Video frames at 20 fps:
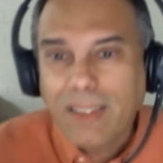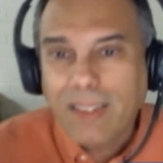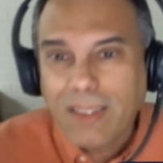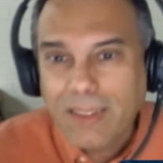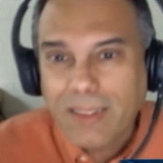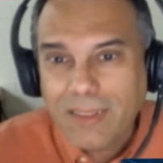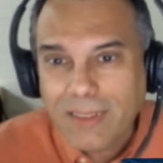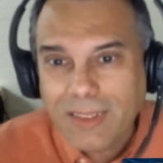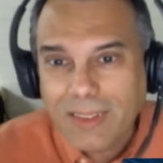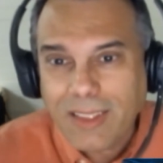
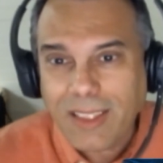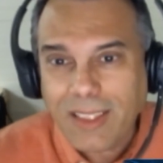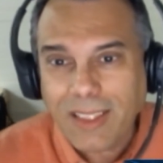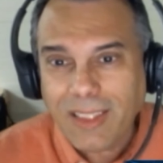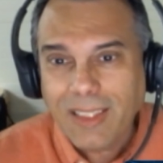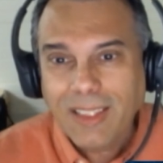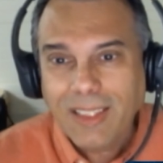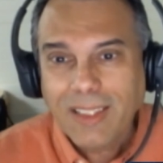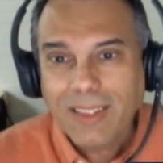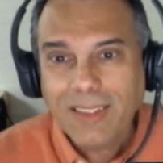You
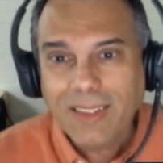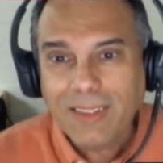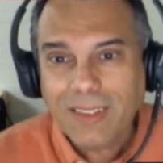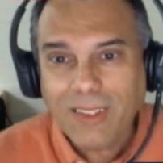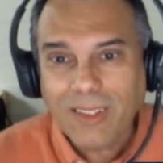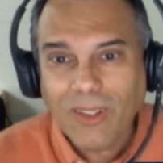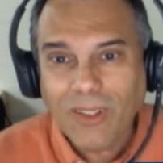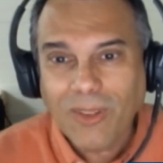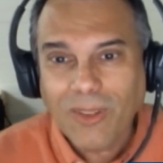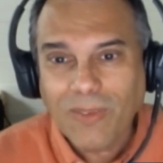see?
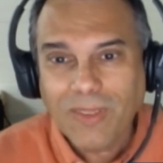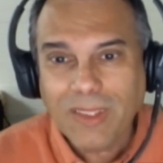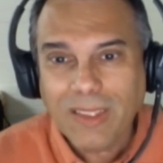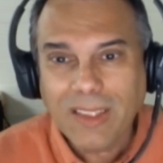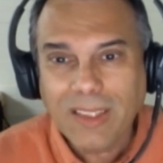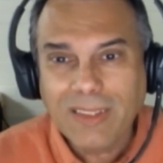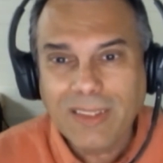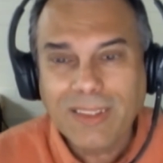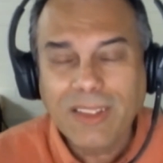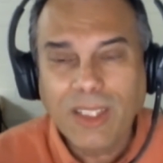Yes. So
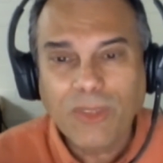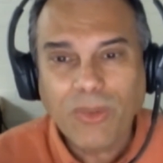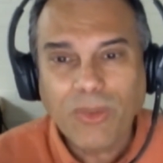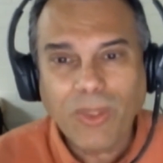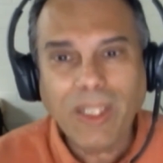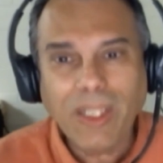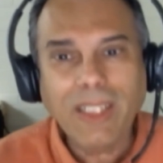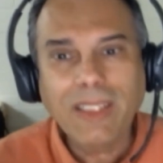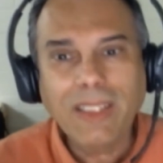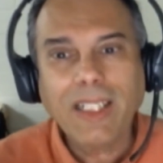the
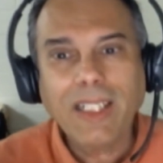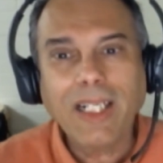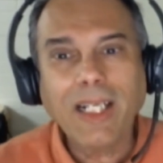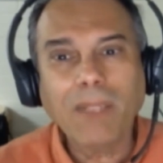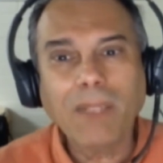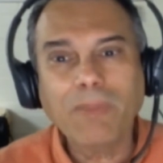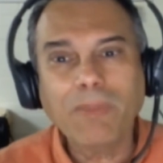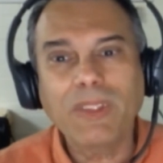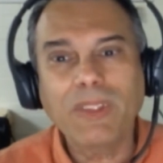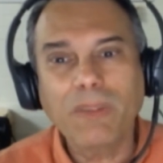training that
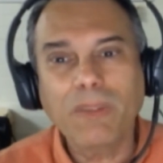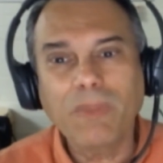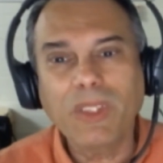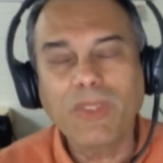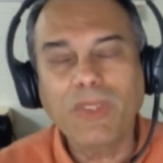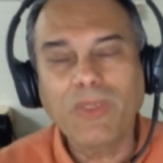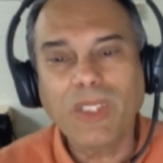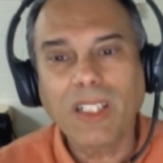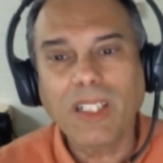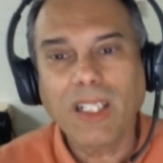happens in
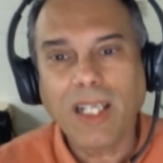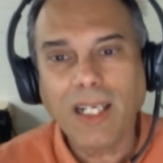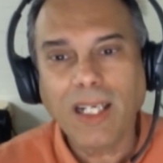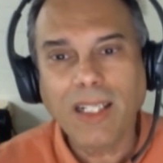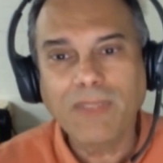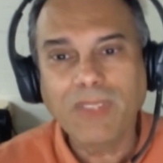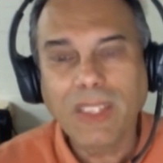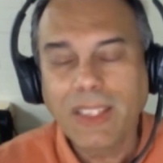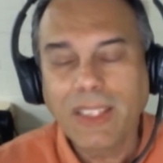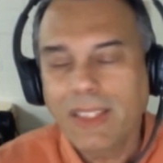between
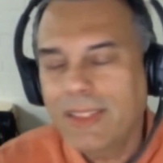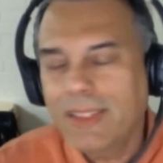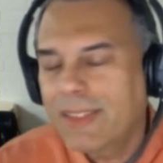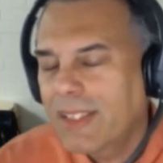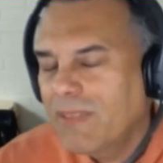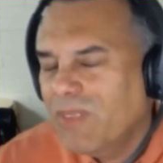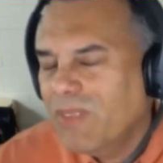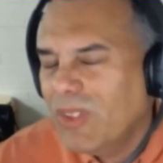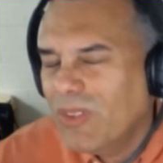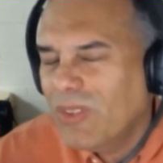lives is
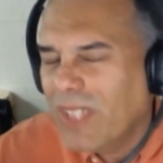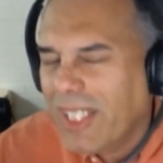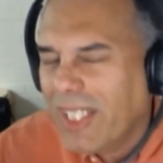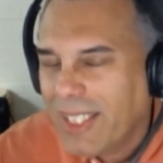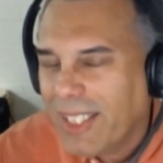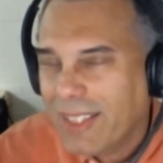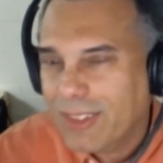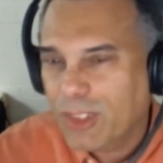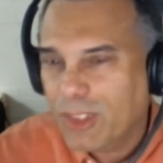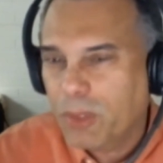giving you
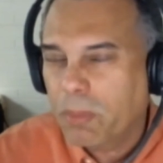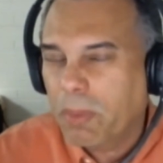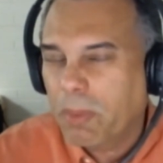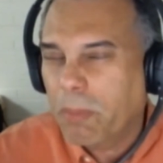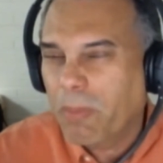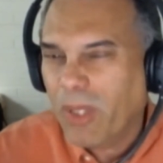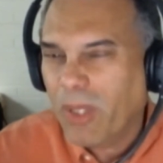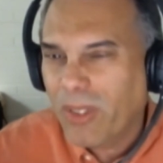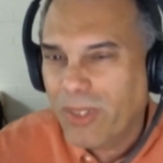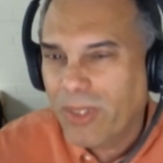hints, is
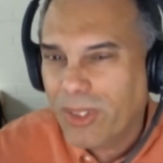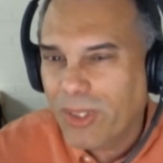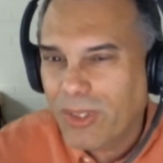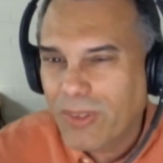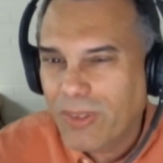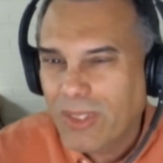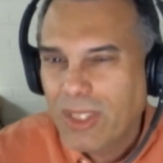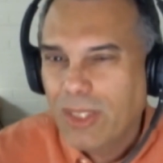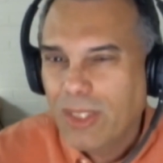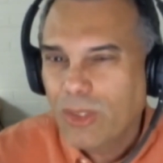preparing
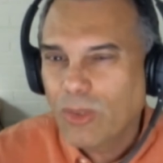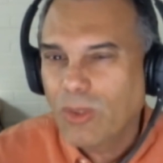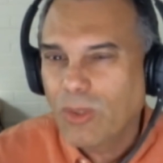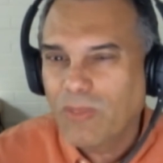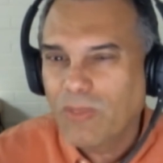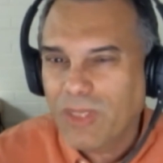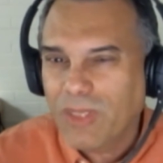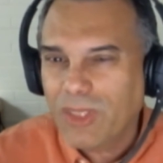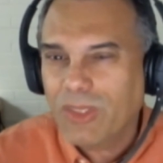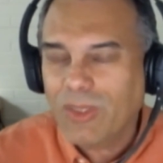you
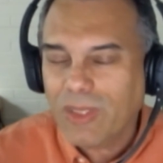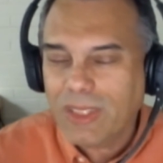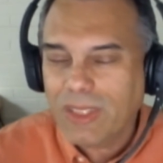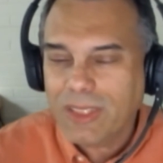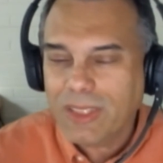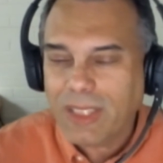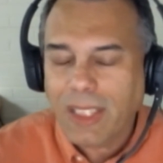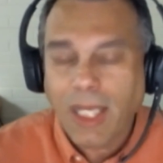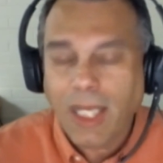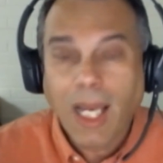to
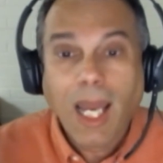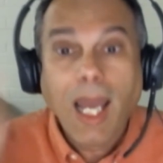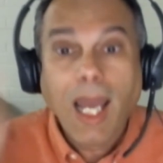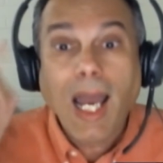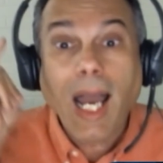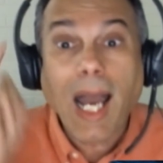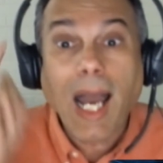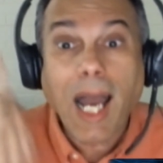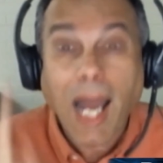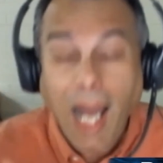eventually say,
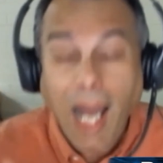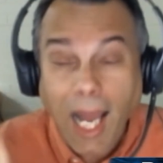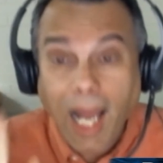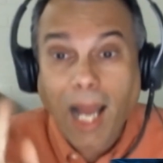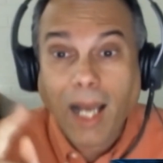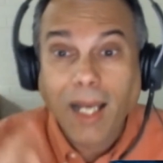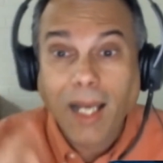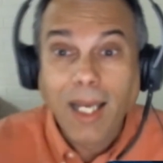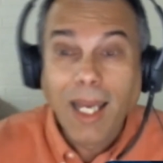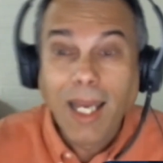
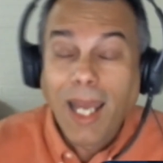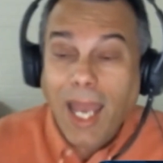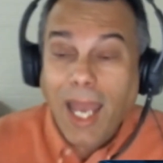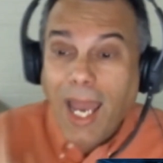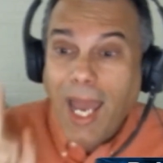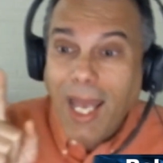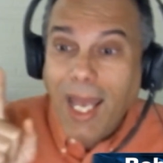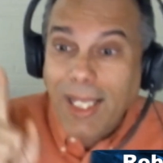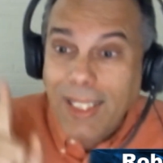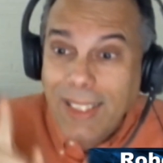aha,
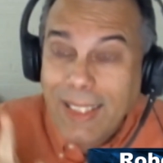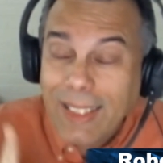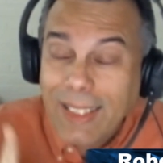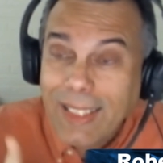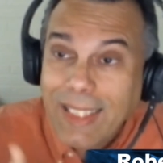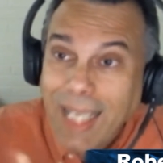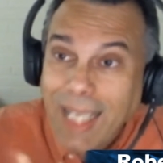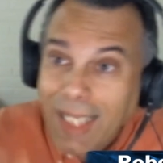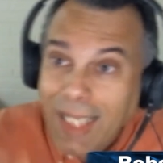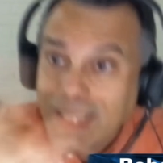
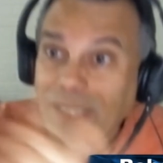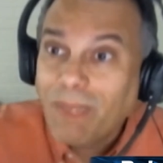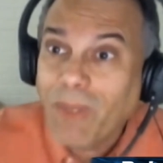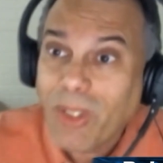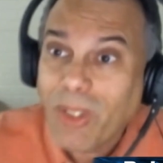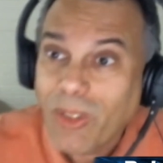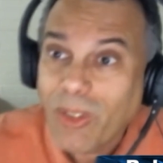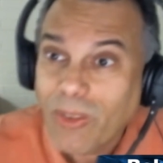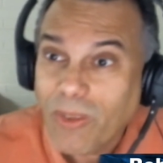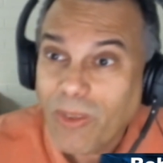that's how
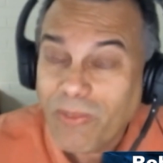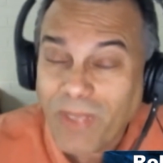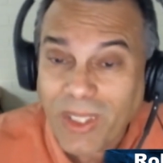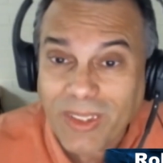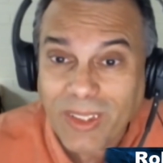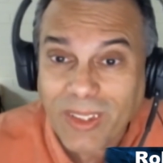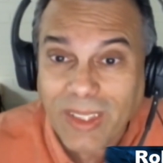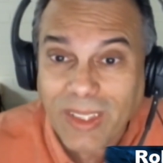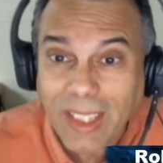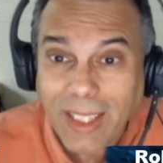I go to a
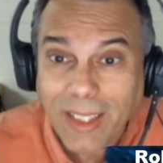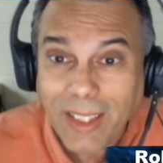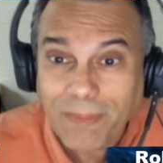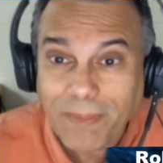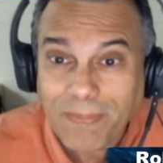fountainhead.